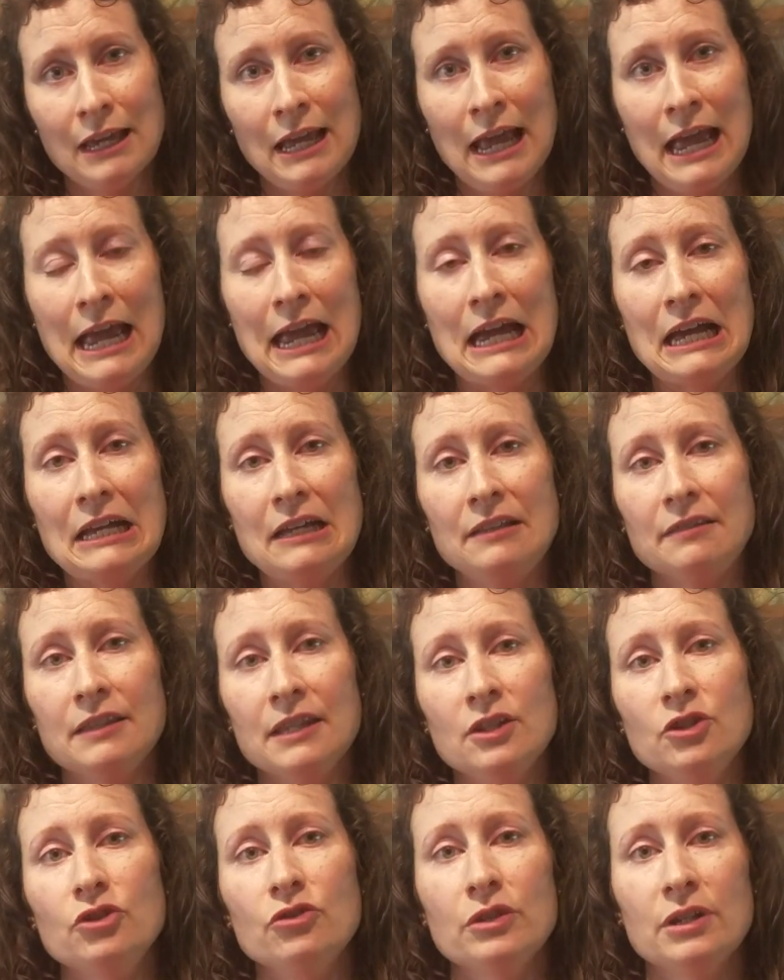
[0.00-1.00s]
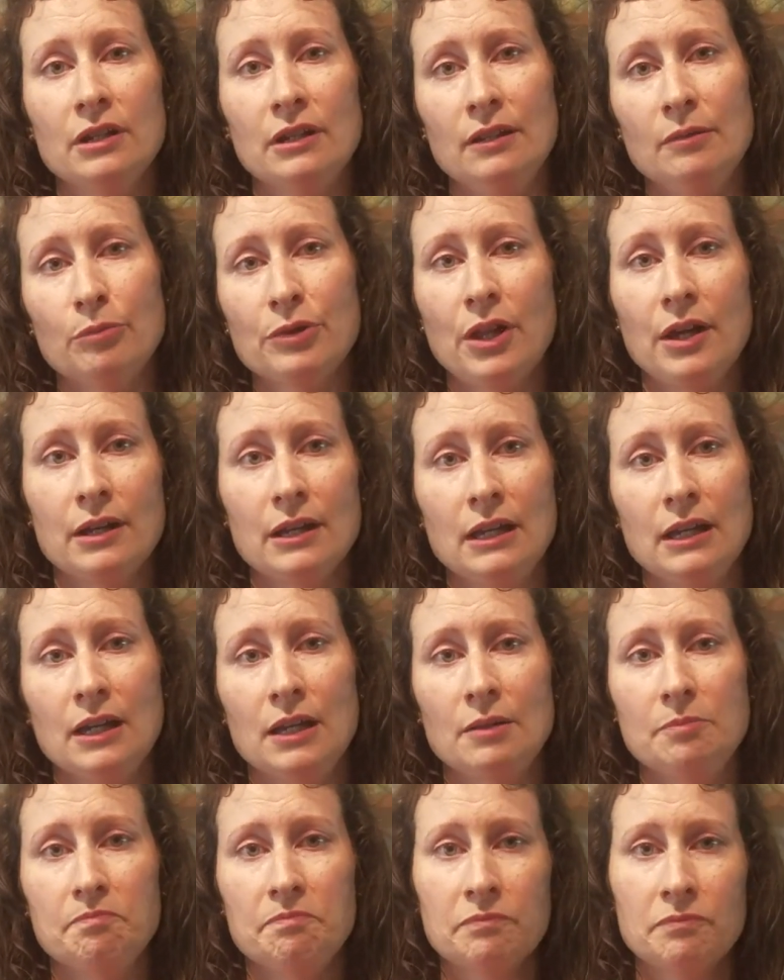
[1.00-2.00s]
And then you can plug
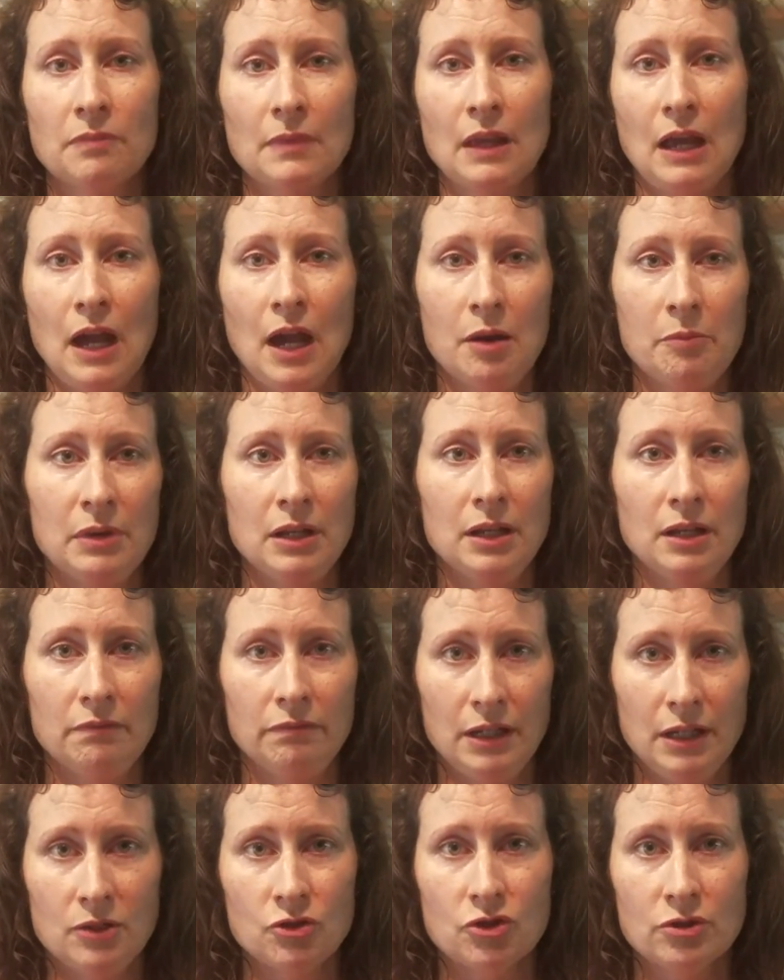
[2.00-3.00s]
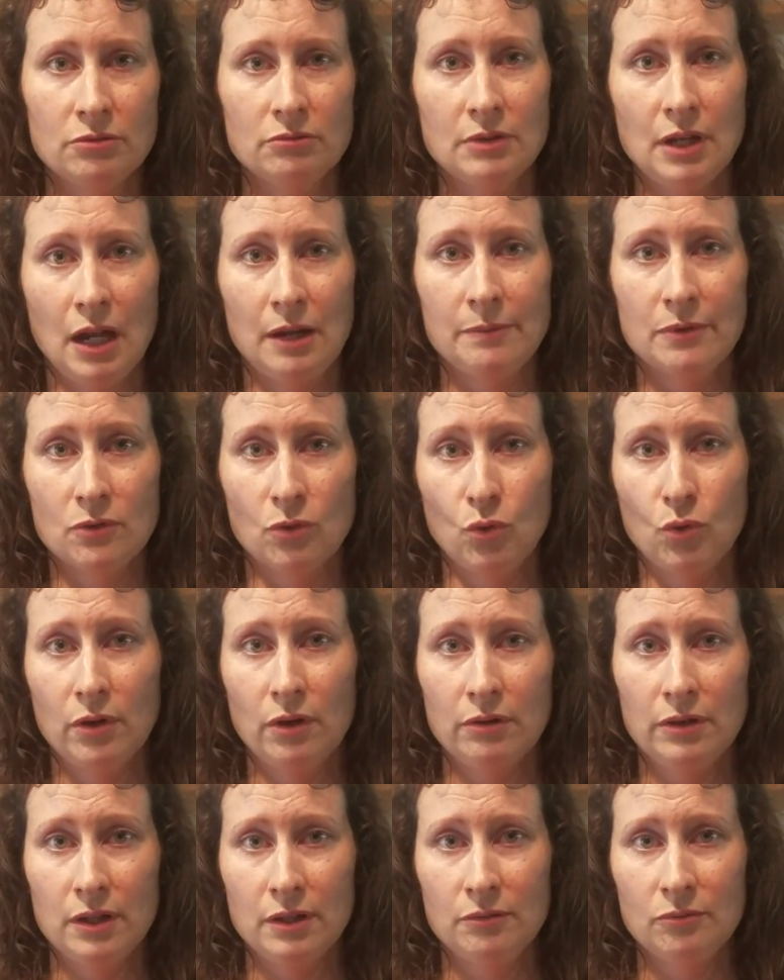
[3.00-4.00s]
in how many of each type of oil
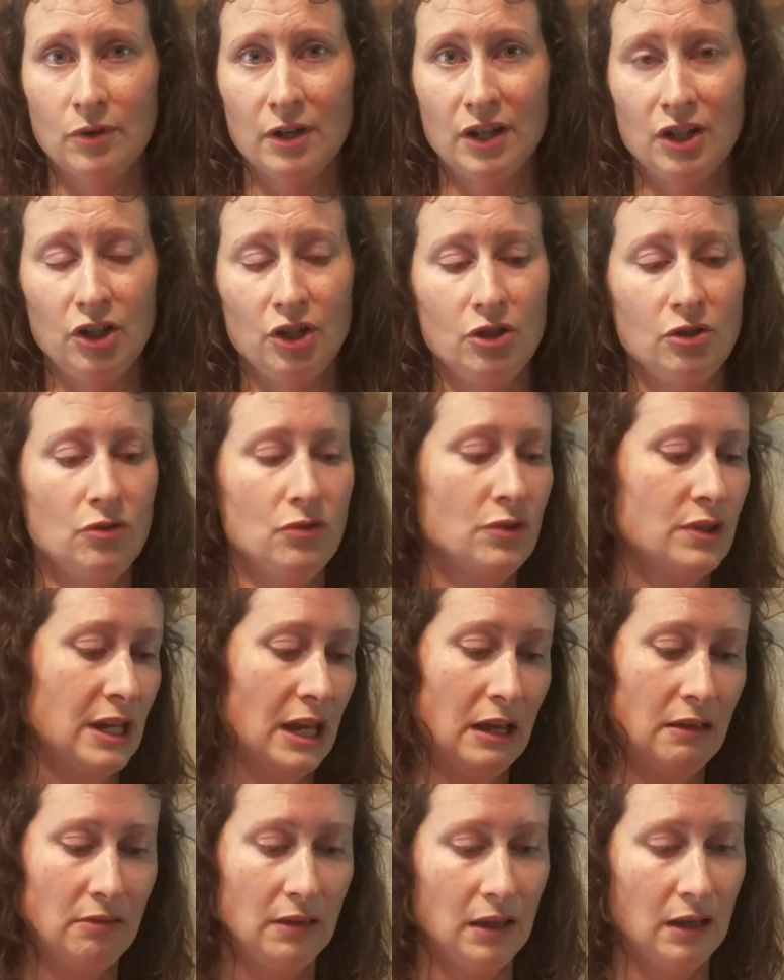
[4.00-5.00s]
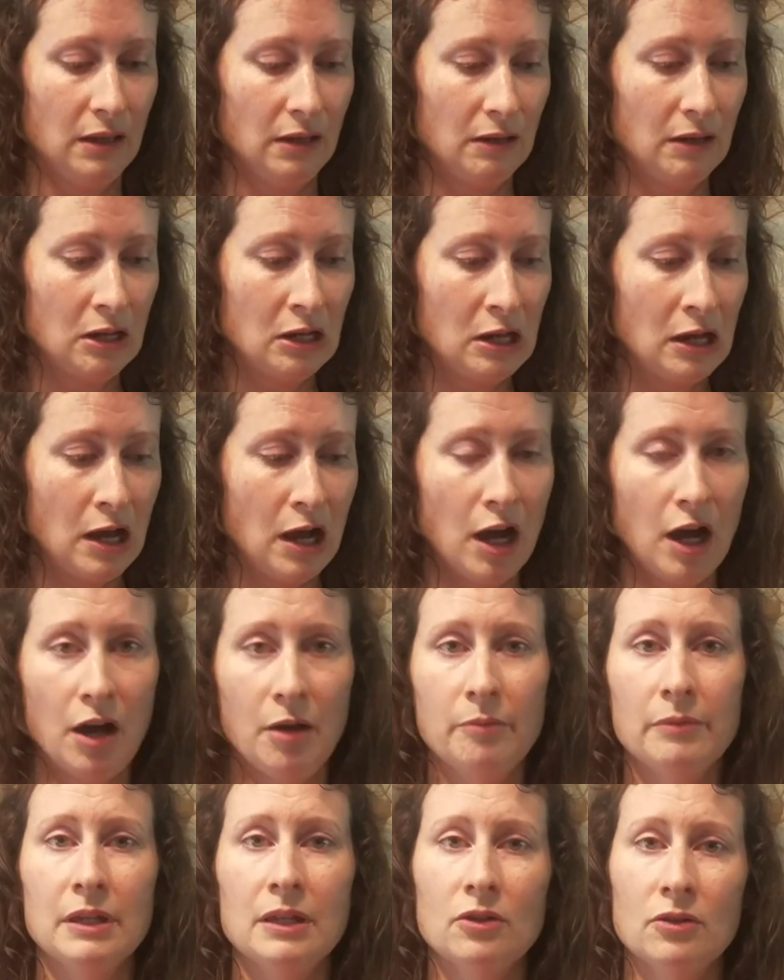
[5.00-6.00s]
that you want to use, and then
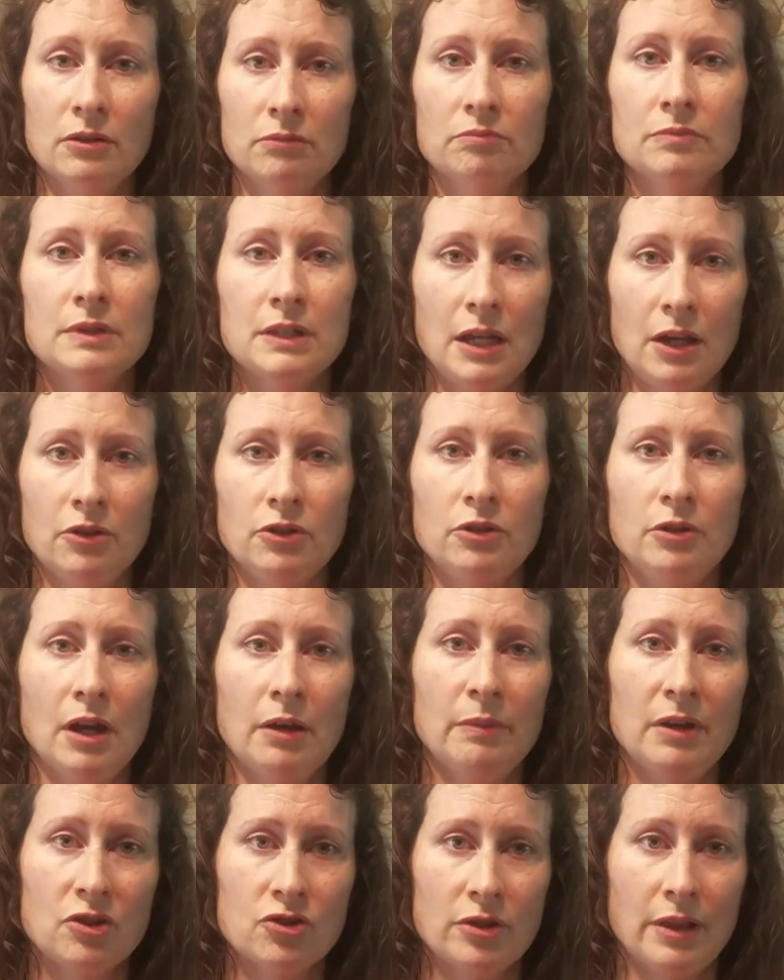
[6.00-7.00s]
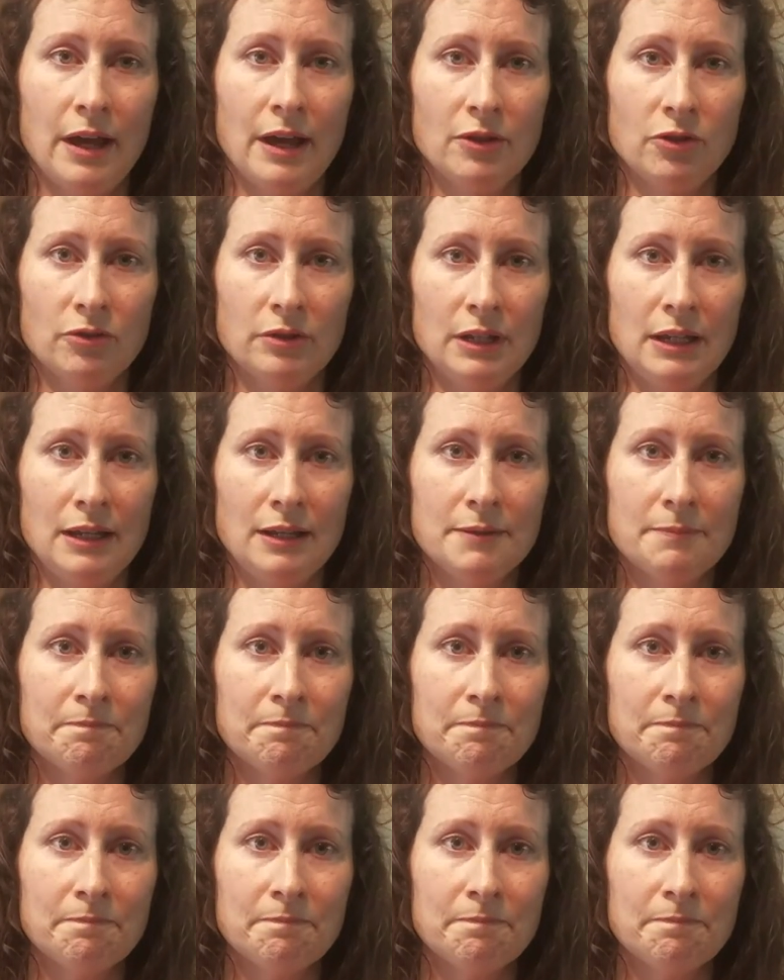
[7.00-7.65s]
it'll tell you how much lye you'll need.